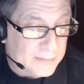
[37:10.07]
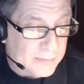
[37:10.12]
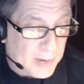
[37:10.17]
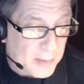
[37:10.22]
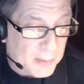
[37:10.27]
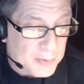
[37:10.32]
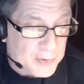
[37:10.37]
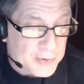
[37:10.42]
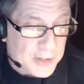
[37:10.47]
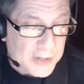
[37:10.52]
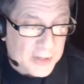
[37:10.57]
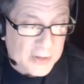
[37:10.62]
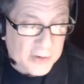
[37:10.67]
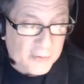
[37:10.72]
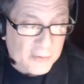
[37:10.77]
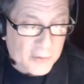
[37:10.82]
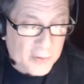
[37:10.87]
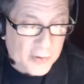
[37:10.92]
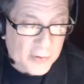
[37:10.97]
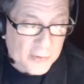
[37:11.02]

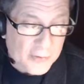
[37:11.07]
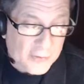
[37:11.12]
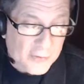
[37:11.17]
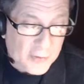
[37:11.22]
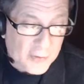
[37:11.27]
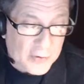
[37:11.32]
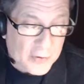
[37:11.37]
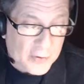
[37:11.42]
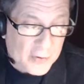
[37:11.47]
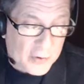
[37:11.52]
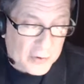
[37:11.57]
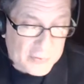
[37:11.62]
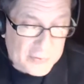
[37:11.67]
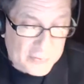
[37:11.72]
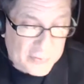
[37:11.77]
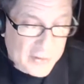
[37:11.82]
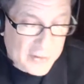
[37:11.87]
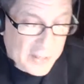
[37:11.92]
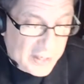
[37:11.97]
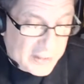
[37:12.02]
Representative Rutherford
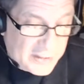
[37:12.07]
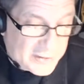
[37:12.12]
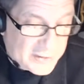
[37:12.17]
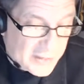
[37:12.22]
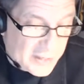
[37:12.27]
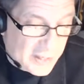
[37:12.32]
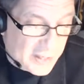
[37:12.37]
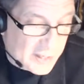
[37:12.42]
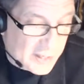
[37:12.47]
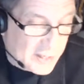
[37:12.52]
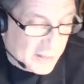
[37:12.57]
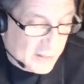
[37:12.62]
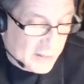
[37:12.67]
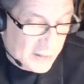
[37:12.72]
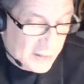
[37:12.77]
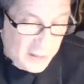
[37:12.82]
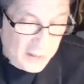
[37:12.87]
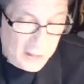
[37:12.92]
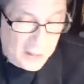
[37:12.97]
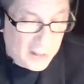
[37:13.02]
also has a
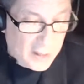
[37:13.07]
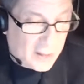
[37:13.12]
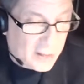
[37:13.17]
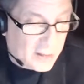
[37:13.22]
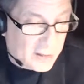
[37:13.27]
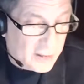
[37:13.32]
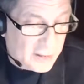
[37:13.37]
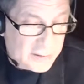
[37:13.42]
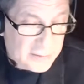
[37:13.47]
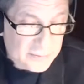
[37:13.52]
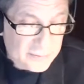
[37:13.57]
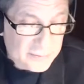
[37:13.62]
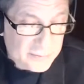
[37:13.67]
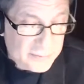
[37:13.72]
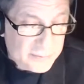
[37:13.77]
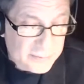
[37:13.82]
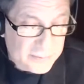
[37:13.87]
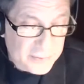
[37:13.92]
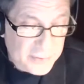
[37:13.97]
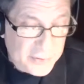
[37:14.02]

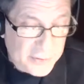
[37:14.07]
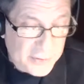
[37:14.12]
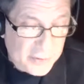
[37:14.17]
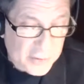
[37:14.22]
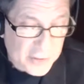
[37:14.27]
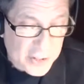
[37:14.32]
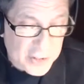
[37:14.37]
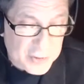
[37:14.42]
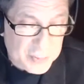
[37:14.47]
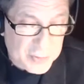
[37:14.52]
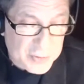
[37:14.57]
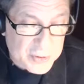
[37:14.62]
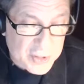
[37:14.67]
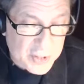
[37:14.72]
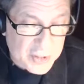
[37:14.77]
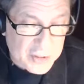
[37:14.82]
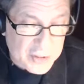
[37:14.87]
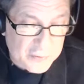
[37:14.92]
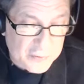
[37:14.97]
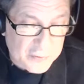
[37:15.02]
legalized
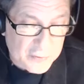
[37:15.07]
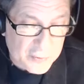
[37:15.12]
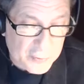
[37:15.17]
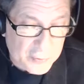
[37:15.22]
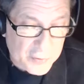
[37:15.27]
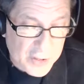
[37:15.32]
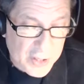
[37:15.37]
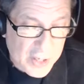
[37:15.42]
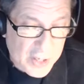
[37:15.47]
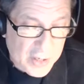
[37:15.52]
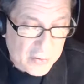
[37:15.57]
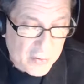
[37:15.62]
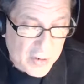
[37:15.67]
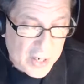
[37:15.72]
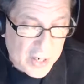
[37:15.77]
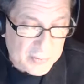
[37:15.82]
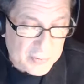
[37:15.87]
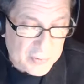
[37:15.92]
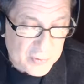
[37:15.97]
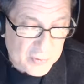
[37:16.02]
possession of 28
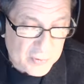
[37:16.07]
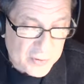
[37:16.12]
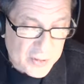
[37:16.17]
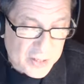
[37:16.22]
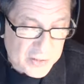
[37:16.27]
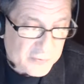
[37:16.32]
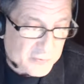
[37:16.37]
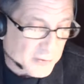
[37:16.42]
grams or less